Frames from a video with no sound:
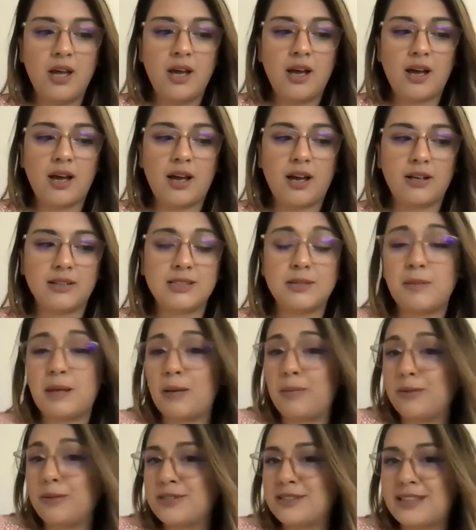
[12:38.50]
to be
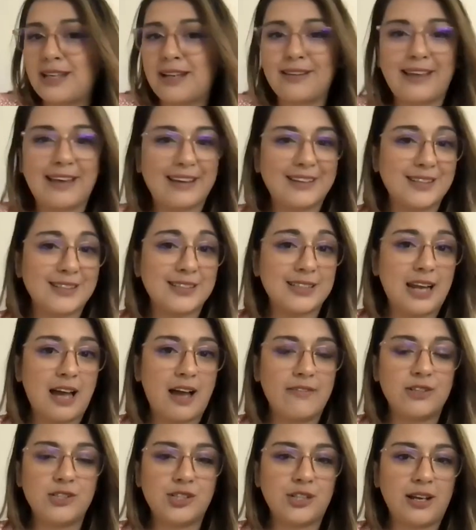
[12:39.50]
able to say, like, does it
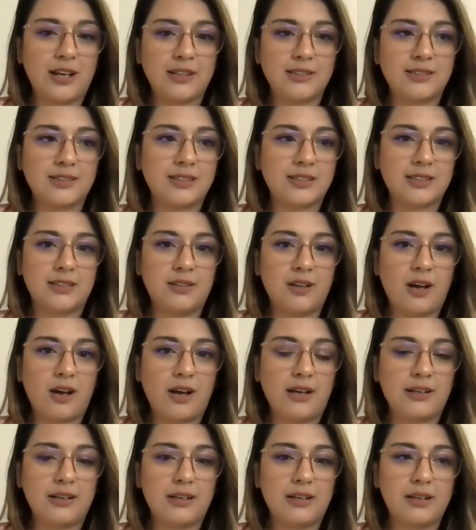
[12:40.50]
have a chance? Does it
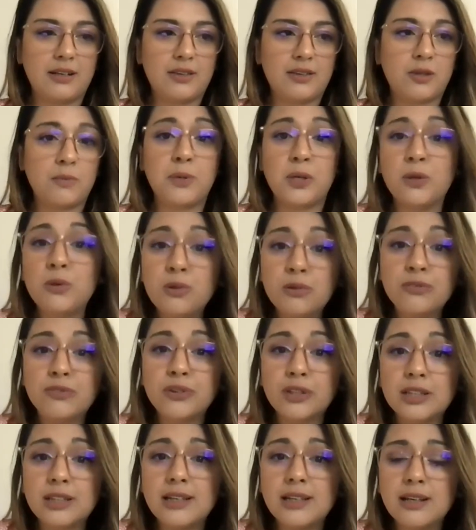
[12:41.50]
not? The
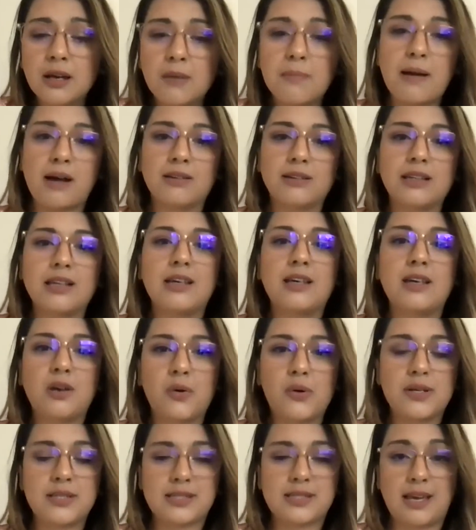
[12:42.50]
beautiful thing about the
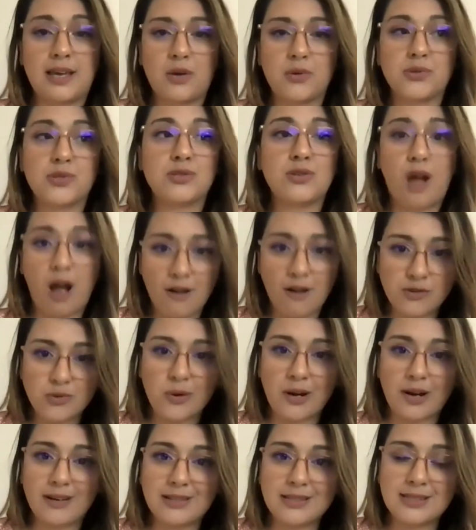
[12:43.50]
EOSIO
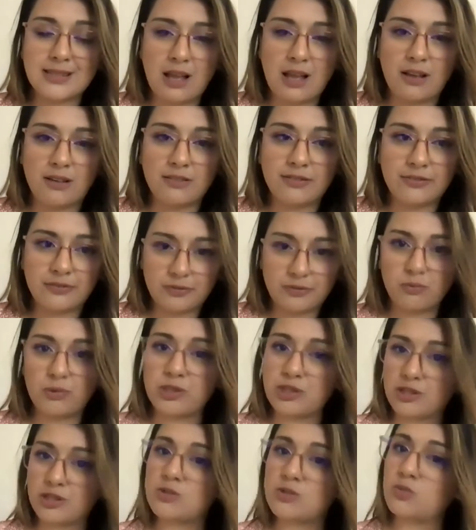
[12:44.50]
software itself,
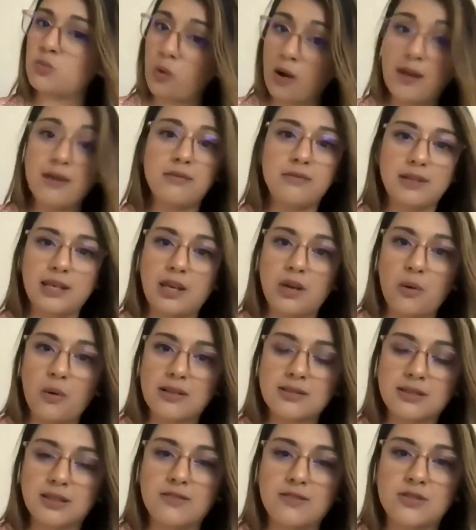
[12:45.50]
which is what
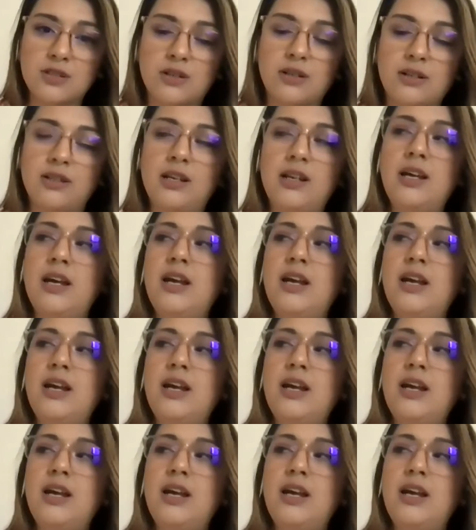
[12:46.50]
EOS lives on,